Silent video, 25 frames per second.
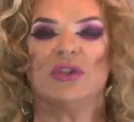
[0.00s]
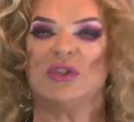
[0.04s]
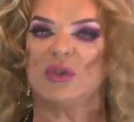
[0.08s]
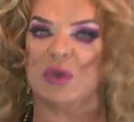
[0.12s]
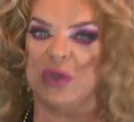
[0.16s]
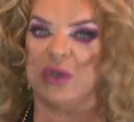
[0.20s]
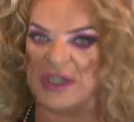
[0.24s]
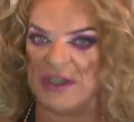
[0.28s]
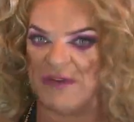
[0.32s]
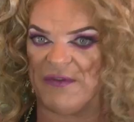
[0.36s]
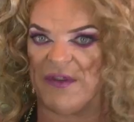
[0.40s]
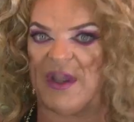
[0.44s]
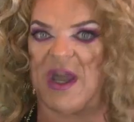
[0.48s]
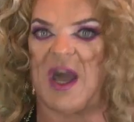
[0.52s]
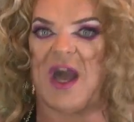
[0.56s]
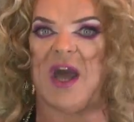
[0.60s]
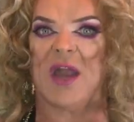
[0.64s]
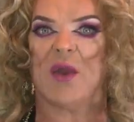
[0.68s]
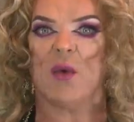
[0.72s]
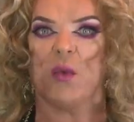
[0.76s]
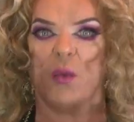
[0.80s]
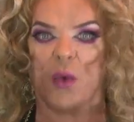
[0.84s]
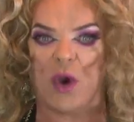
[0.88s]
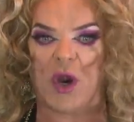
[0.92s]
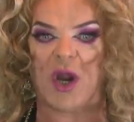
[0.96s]
so you've
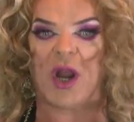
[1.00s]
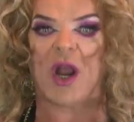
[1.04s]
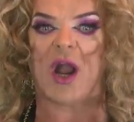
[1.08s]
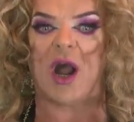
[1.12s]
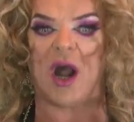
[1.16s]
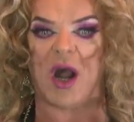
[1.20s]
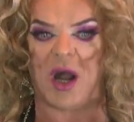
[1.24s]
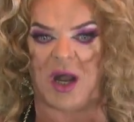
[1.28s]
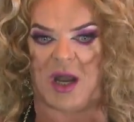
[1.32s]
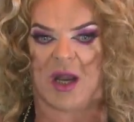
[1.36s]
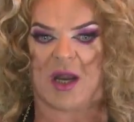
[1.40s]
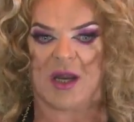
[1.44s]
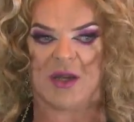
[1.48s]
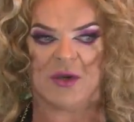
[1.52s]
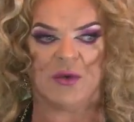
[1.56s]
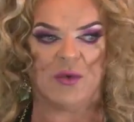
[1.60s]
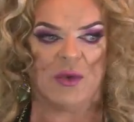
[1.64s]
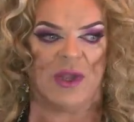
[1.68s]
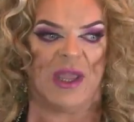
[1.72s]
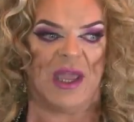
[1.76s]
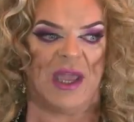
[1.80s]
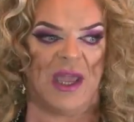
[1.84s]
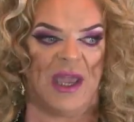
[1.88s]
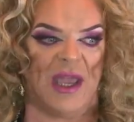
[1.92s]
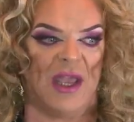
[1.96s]
got to work hard,
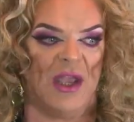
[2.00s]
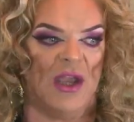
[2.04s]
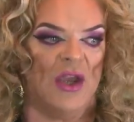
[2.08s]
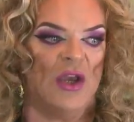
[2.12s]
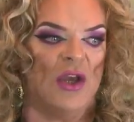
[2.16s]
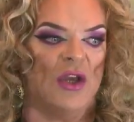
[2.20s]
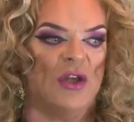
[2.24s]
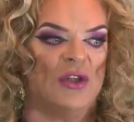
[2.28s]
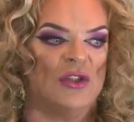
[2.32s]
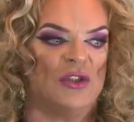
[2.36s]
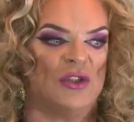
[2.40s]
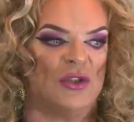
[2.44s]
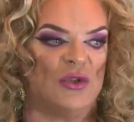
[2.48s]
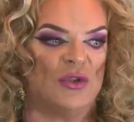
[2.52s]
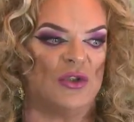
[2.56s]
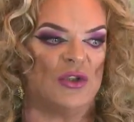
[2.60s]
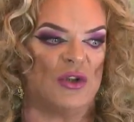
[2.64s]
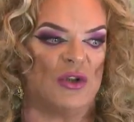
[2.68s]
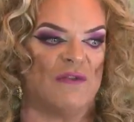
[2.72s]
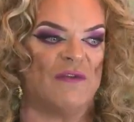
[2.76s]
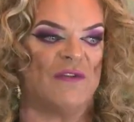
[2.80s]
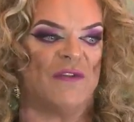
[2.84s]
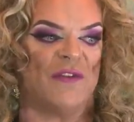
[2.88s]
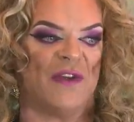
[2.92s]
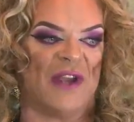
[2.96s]
okay? So
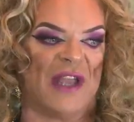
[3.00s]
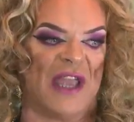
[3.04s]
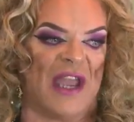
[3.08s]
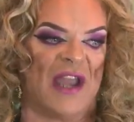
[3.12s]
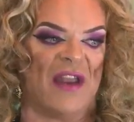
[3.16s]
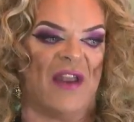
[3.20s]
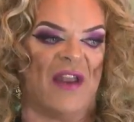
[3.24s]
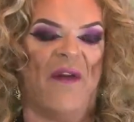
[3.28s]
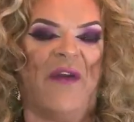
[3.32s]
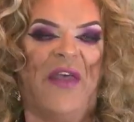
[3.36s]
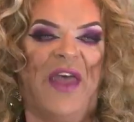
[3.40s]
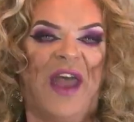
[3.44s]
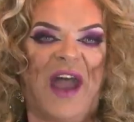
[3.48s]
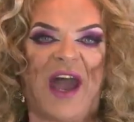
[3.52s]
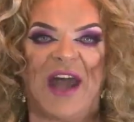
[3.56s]
don't forget.